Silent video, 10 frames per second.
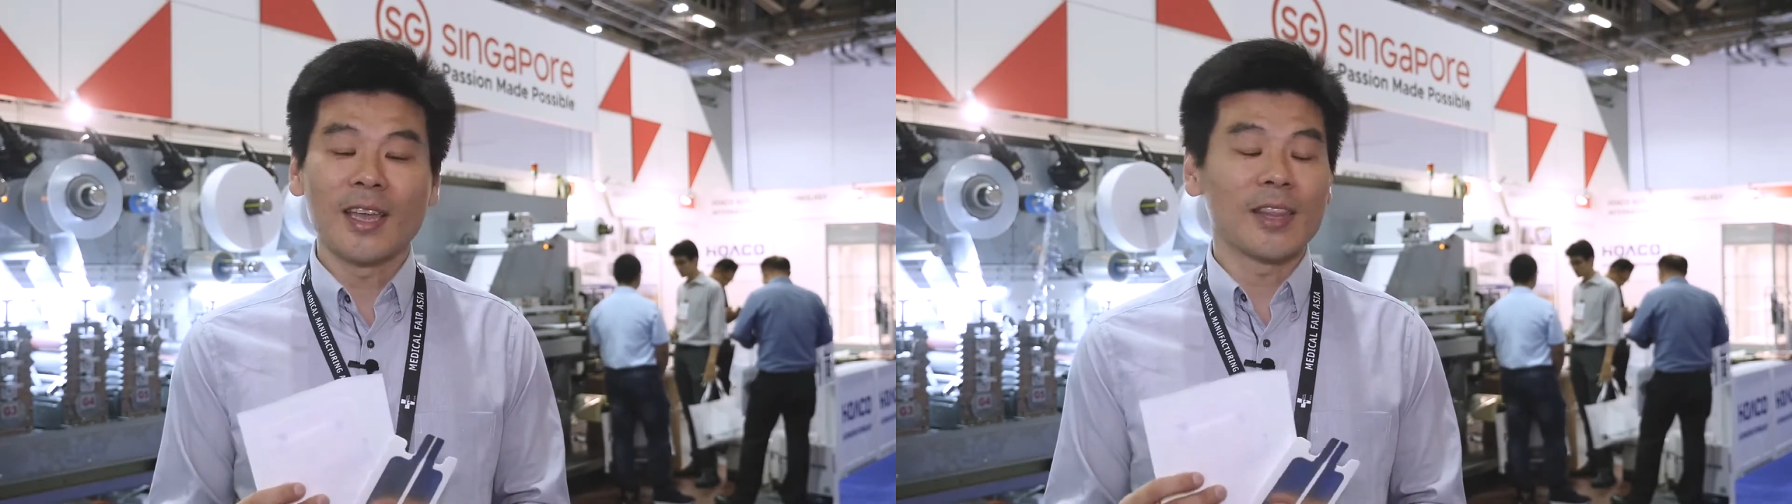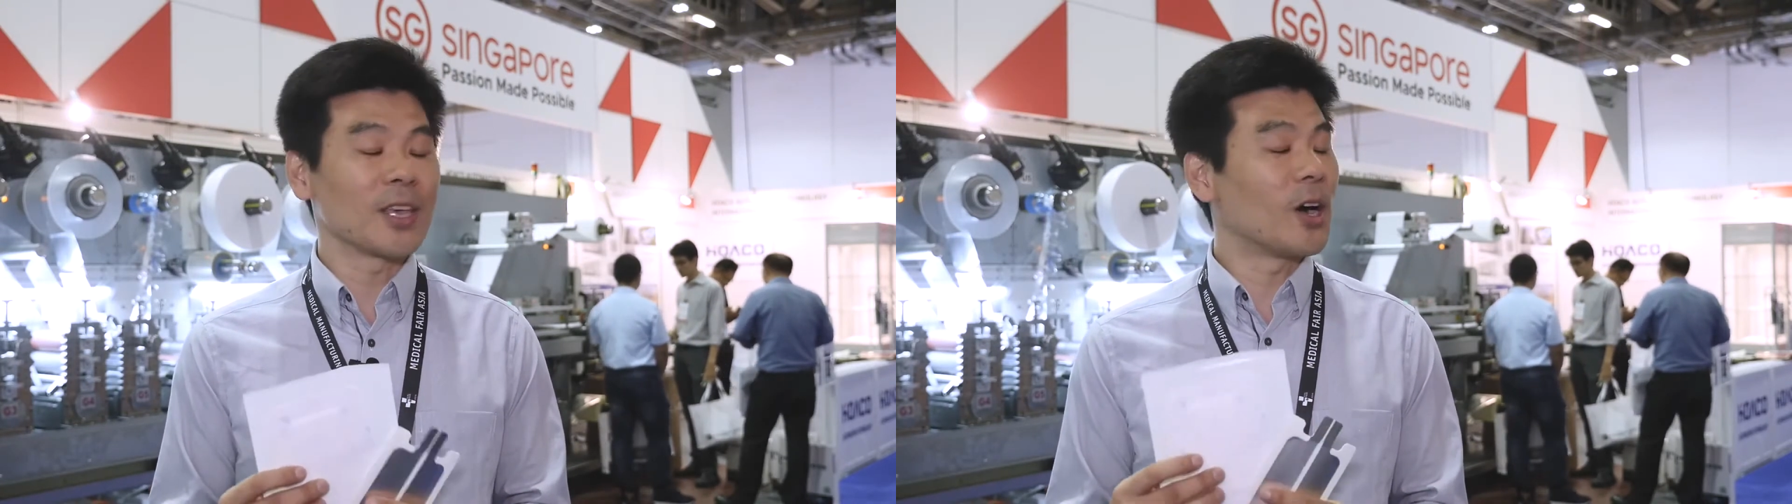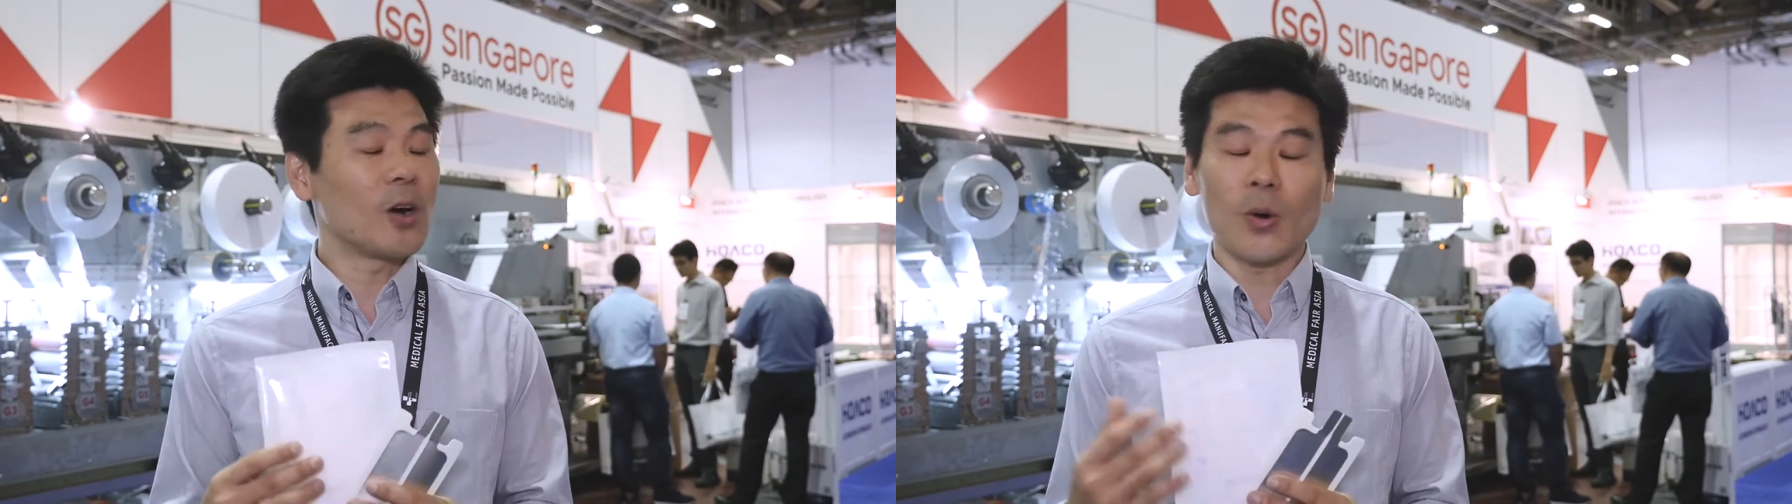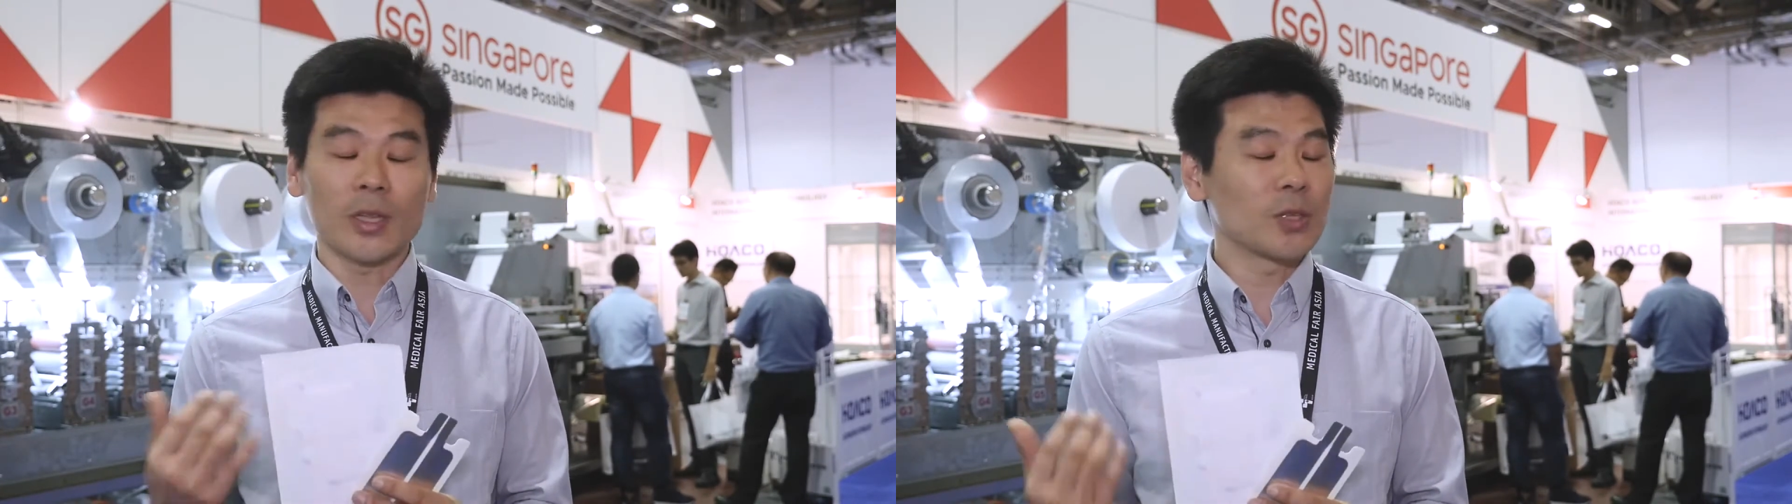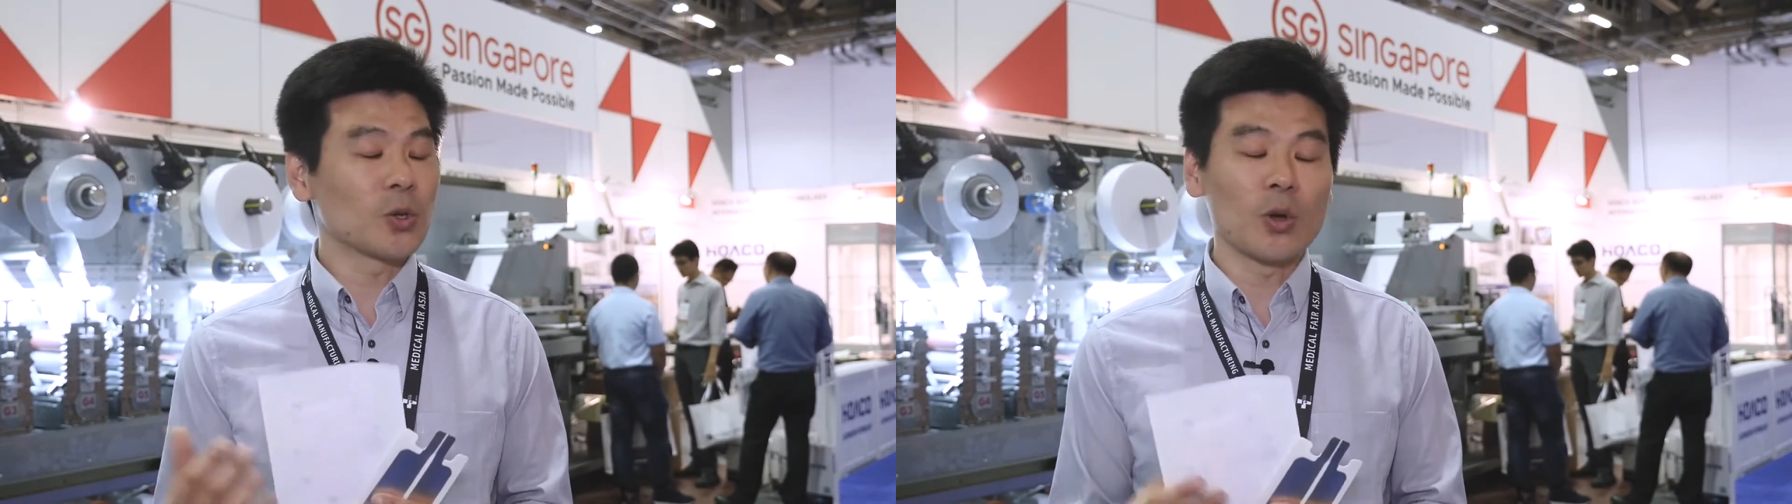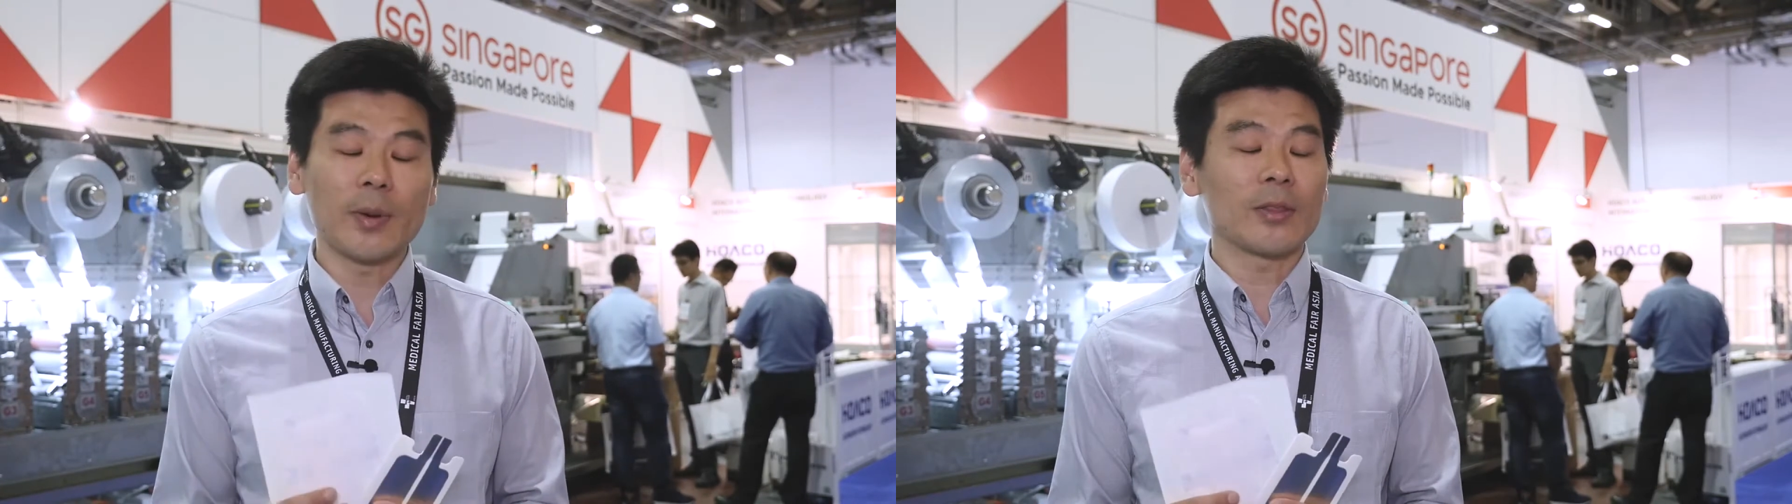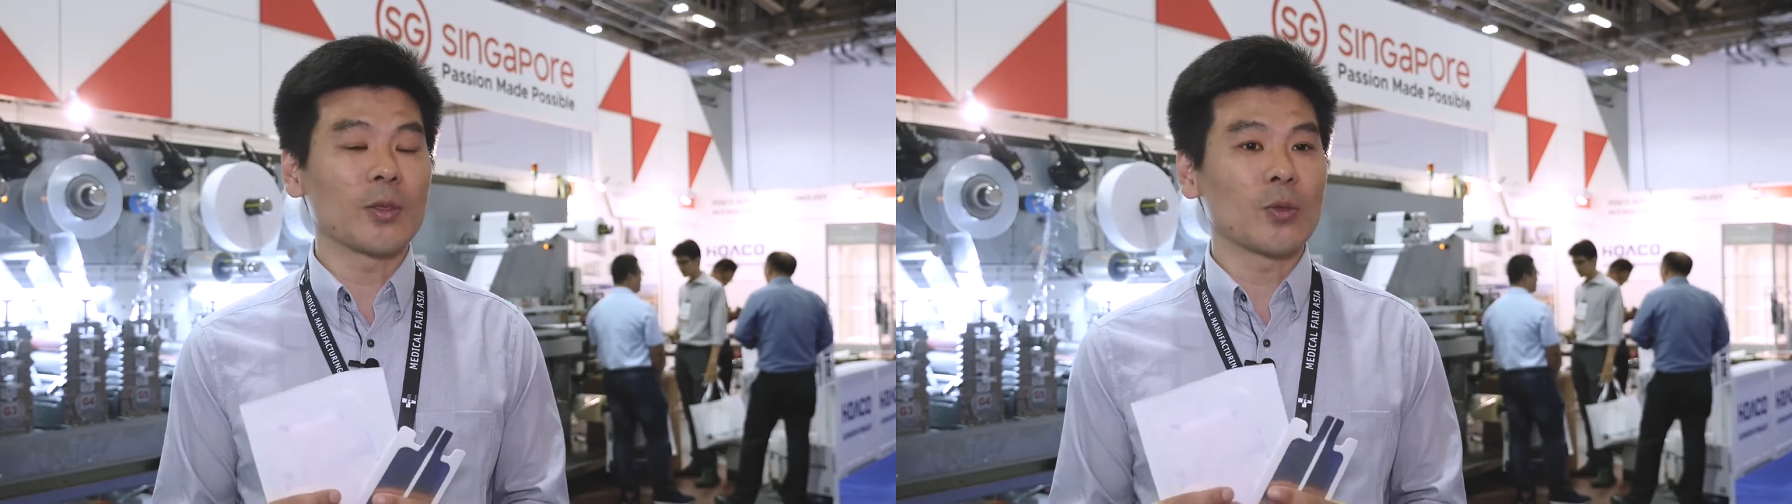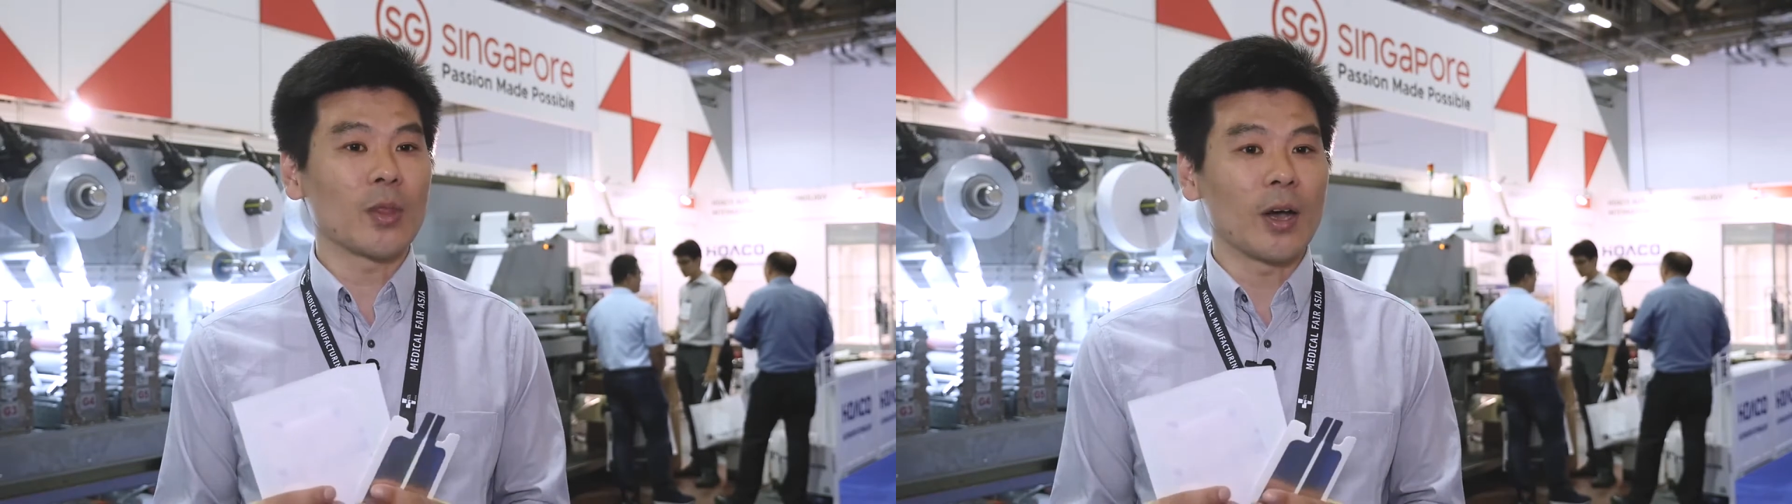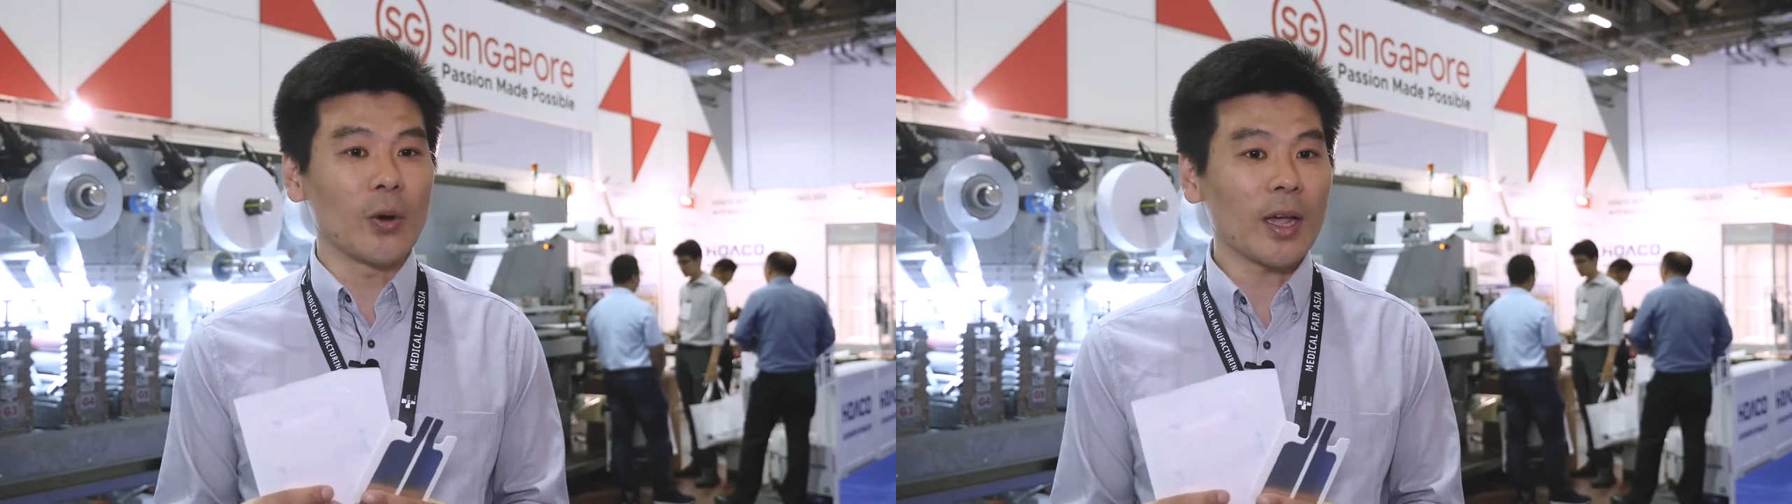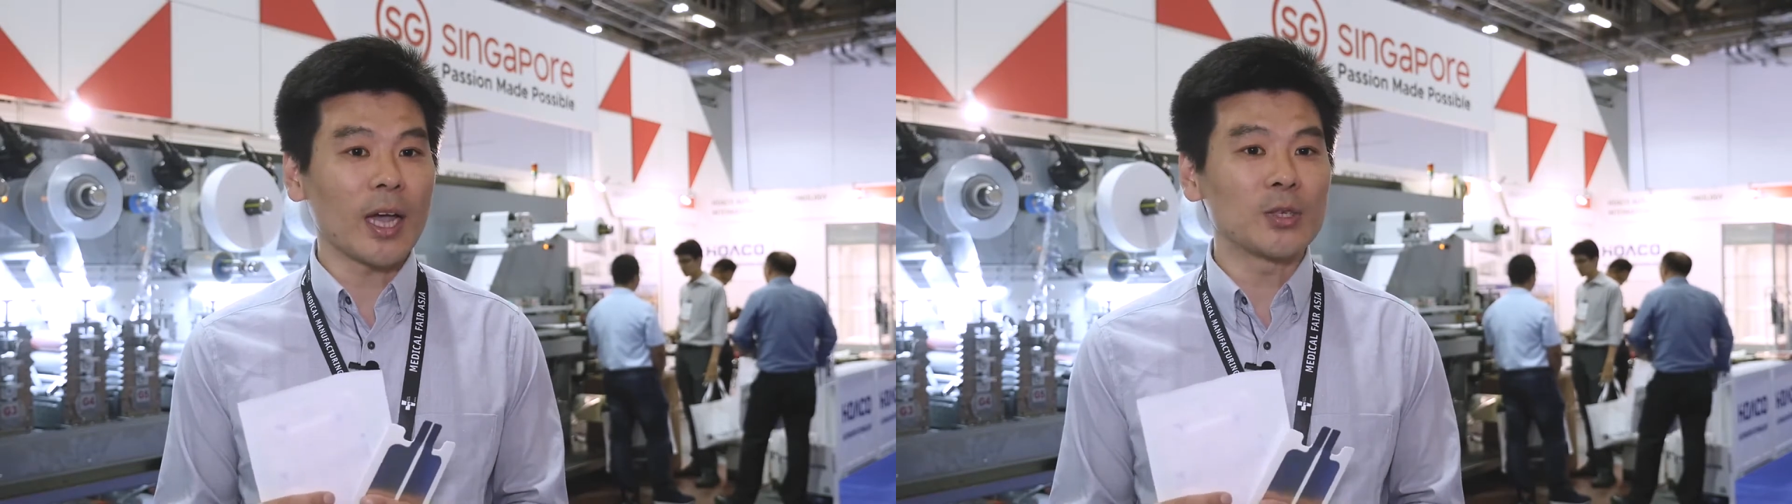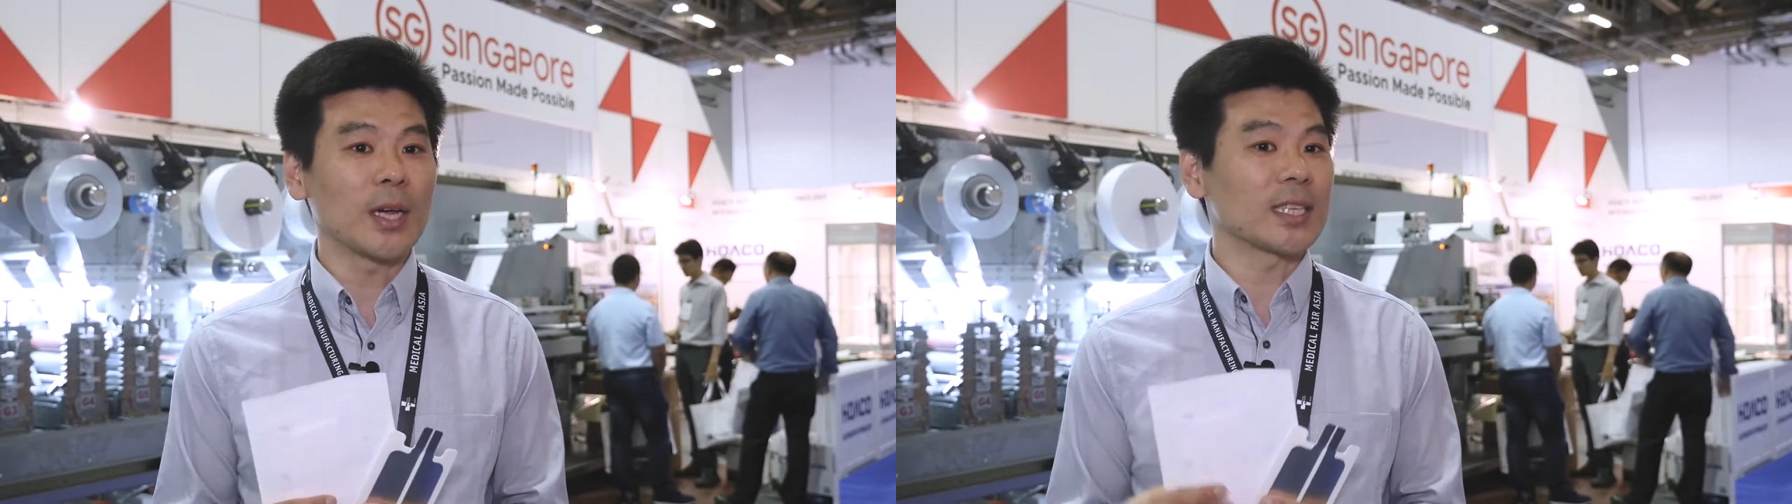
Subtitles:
they all wanted to go back to their own country and